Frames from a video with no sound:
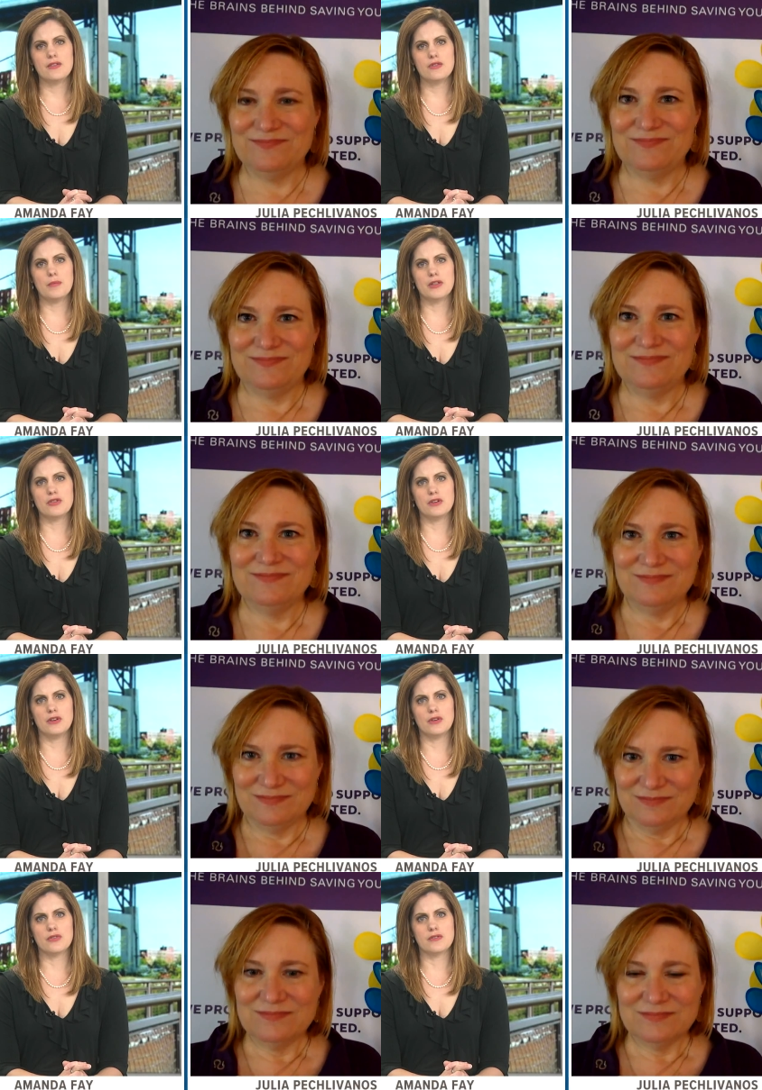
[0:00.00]
Speaker 1: as you mentioned,
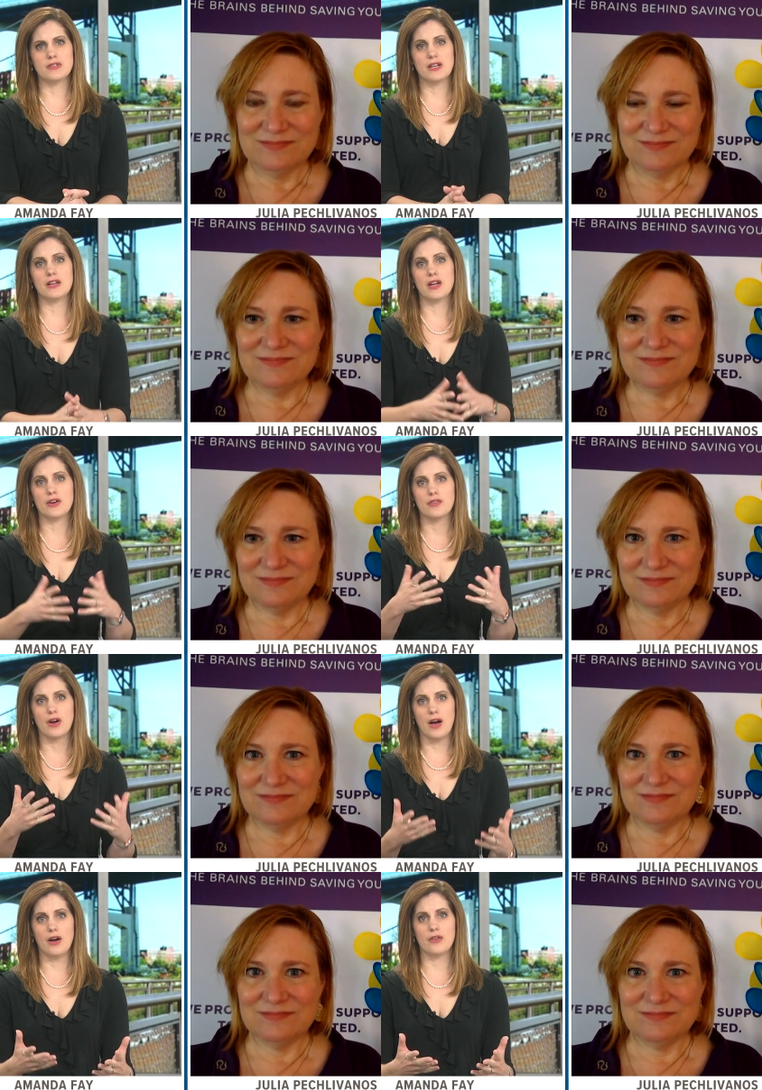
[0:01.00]
you know, just taking care of
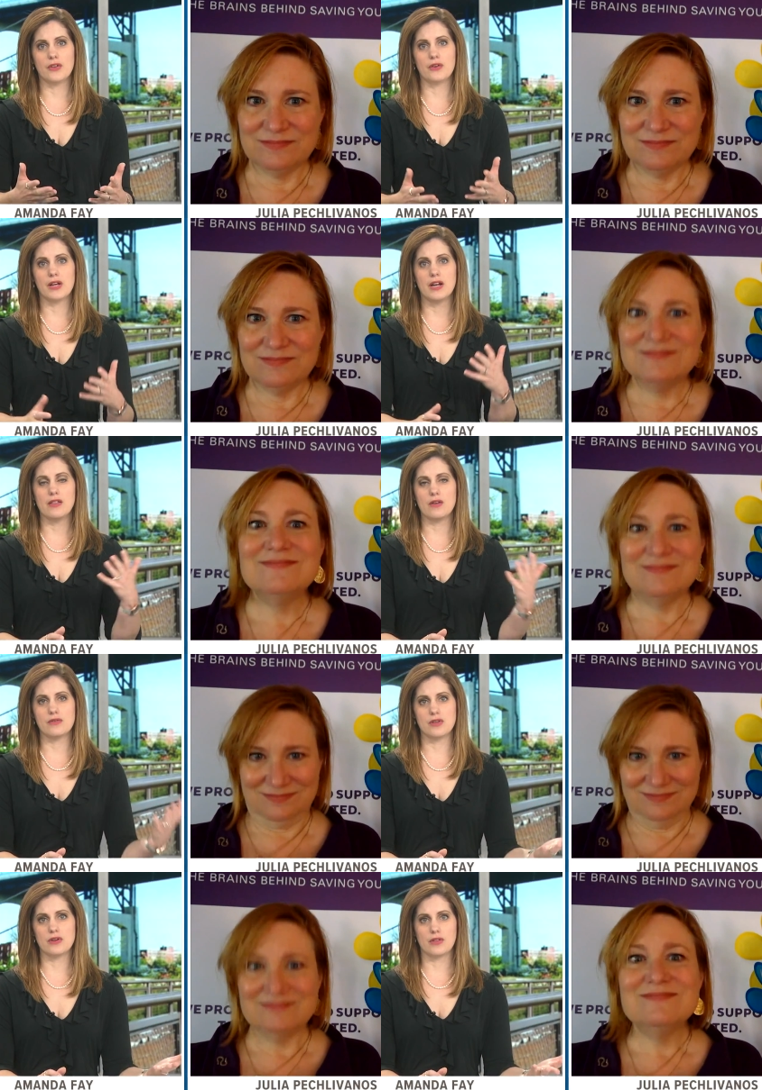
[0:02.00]
your health, you know, getting
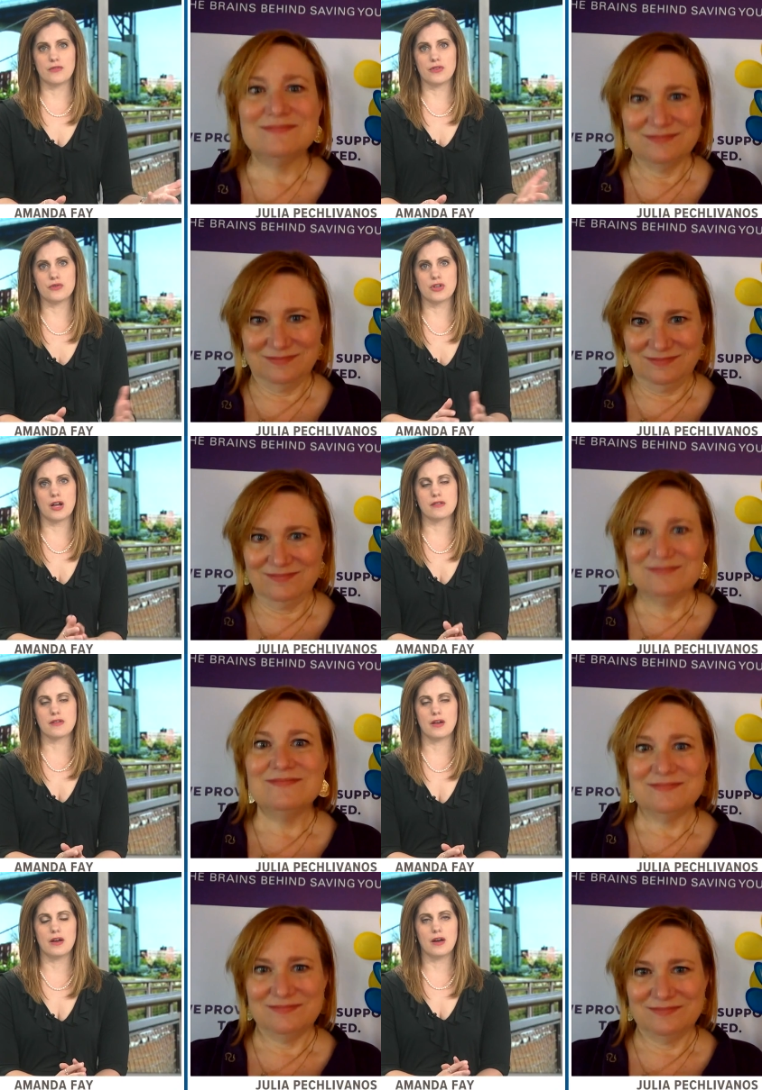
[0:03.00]
those yearly flu
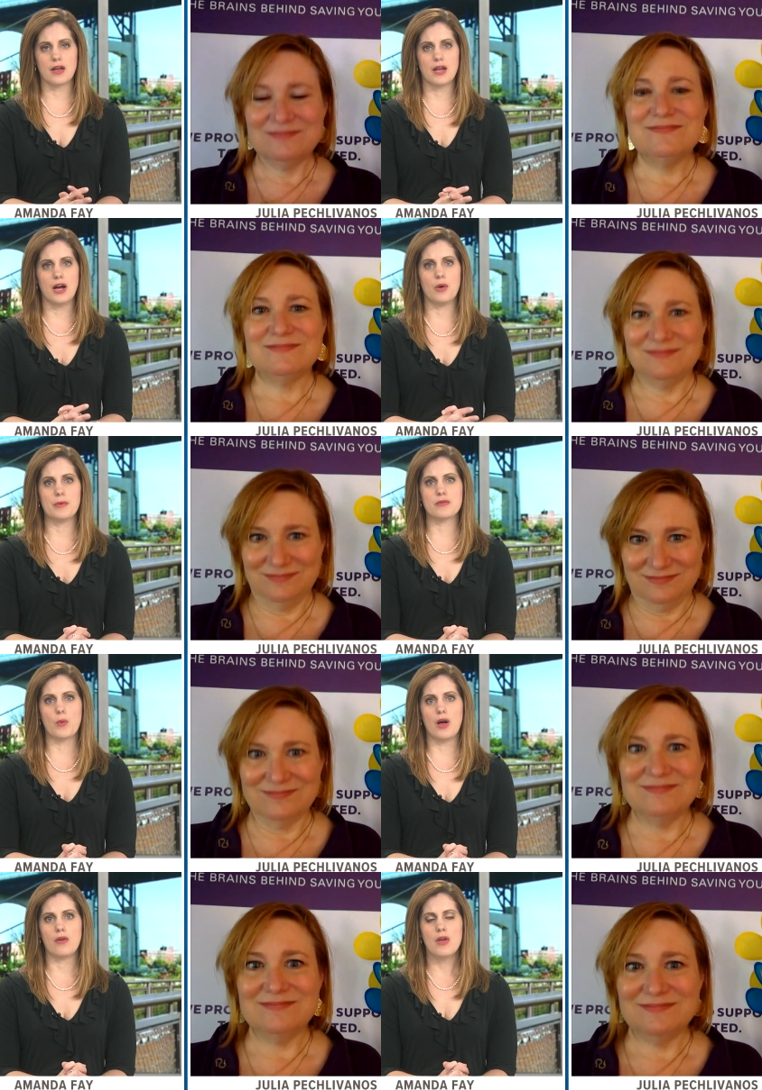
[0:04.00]
shots can help as
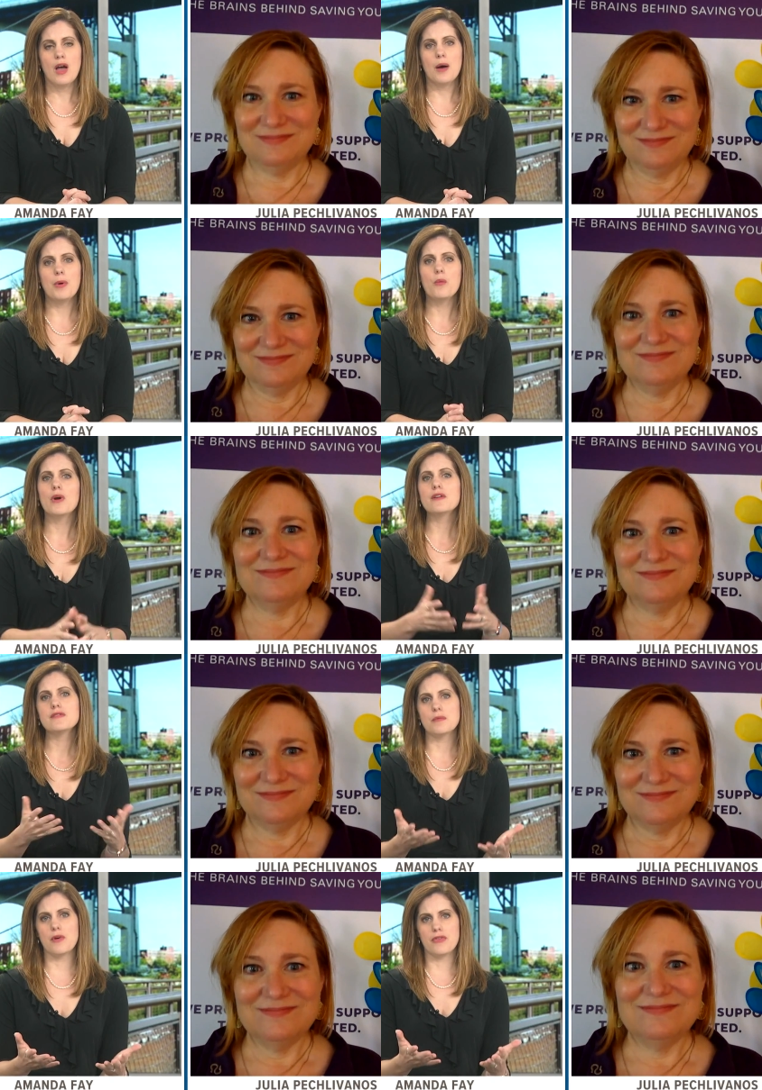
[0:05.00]
well. But what are
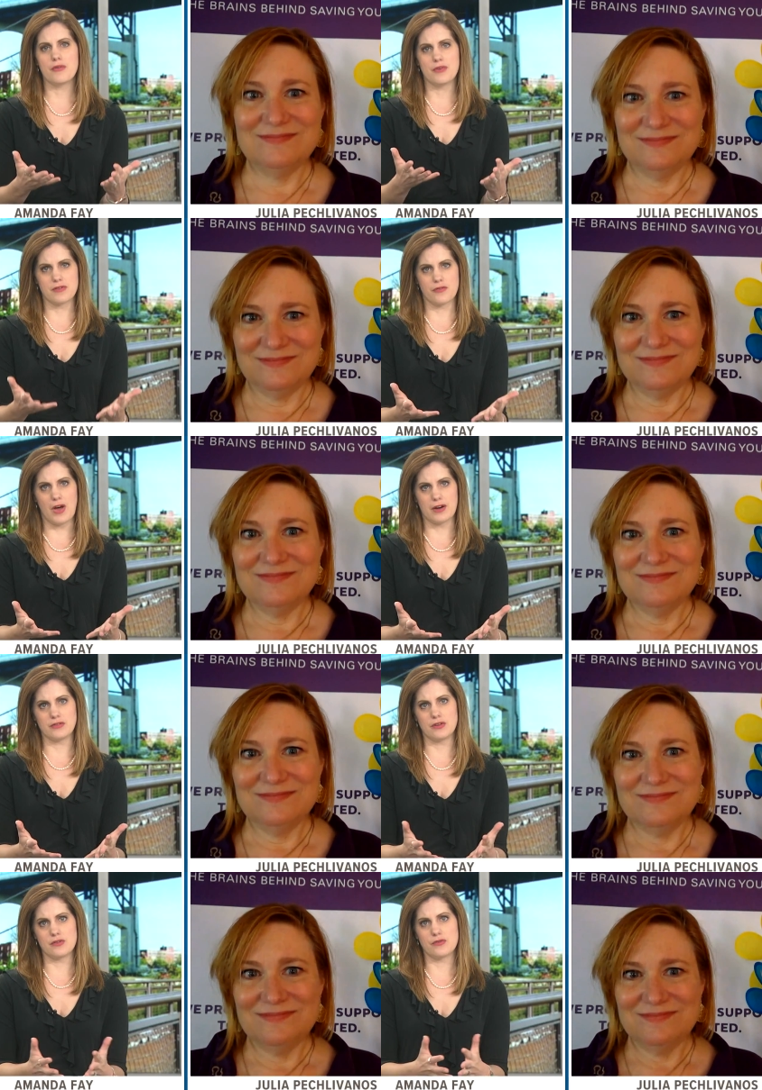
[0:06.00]
some of the risk
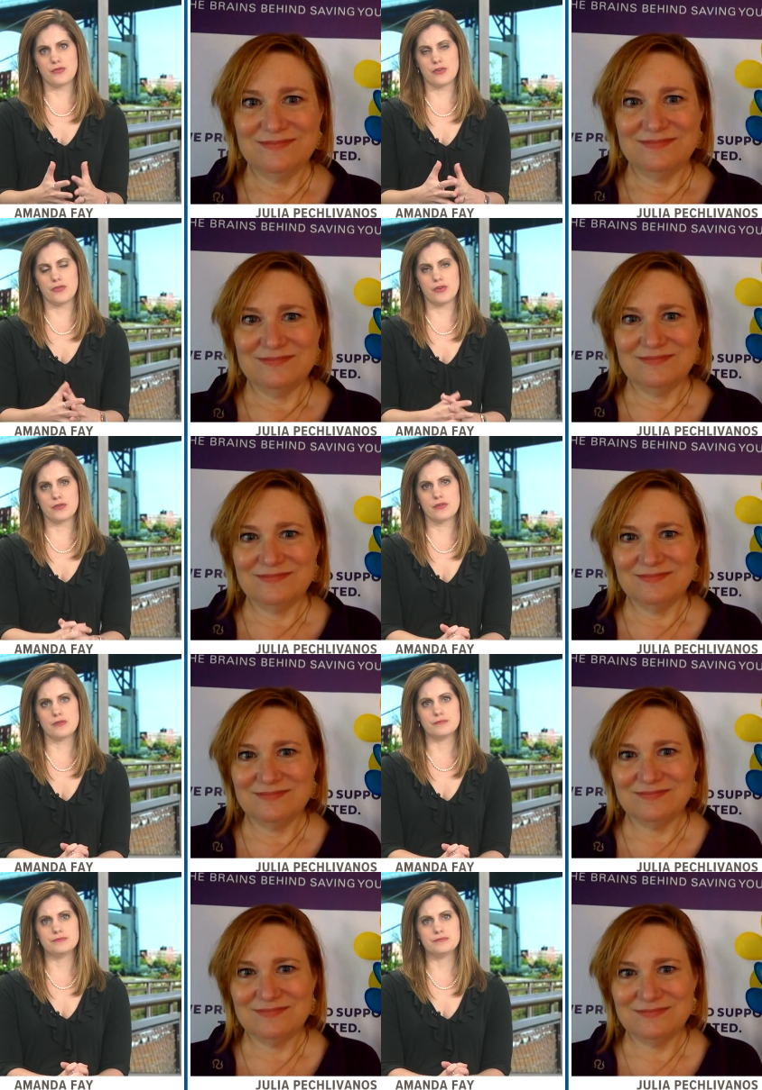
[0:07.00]
factors for
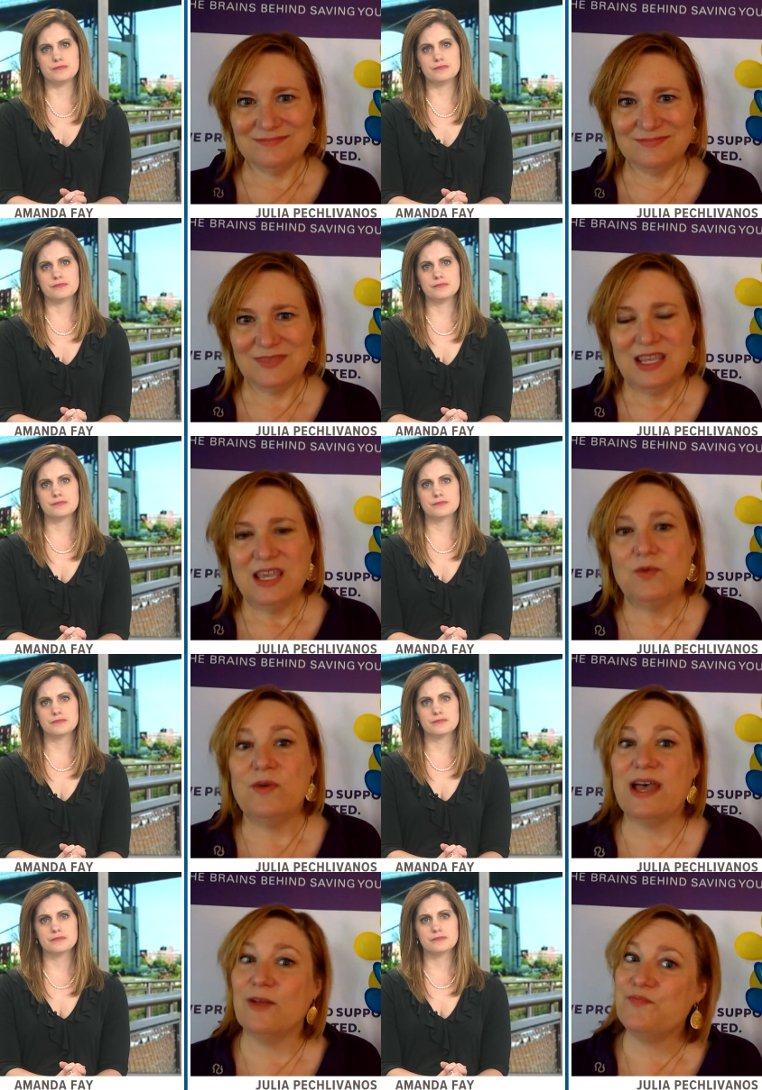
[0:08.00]
folks?
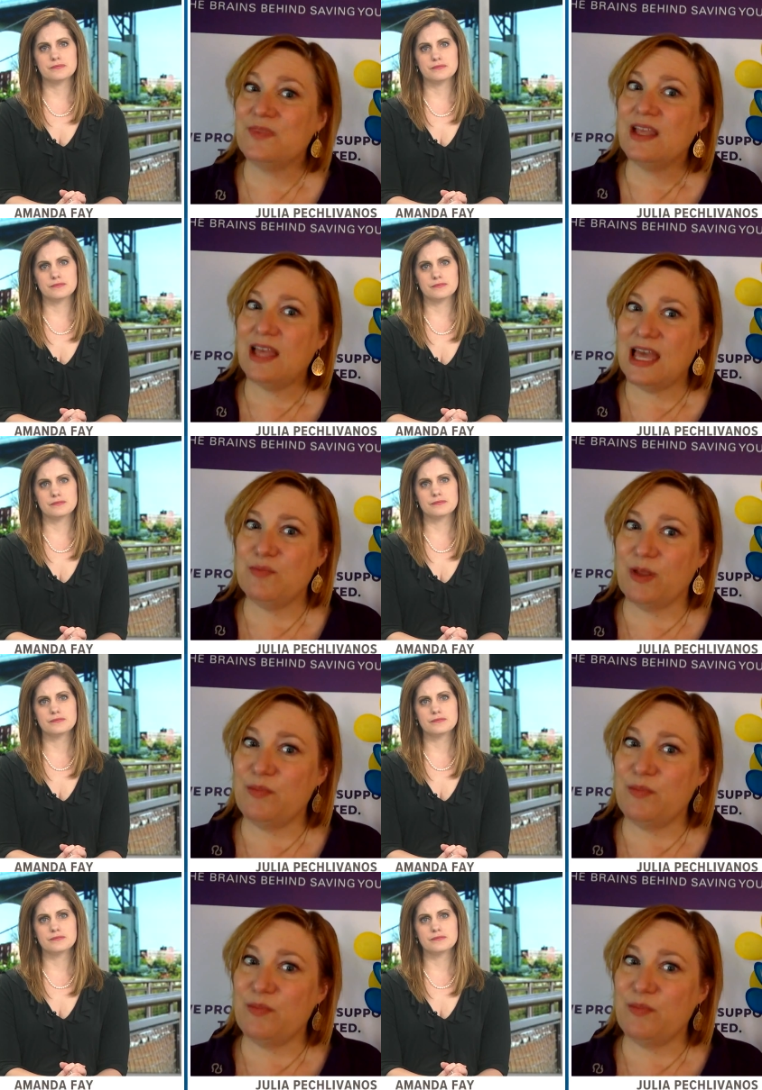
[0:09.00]
Speaker 2: Well, high blood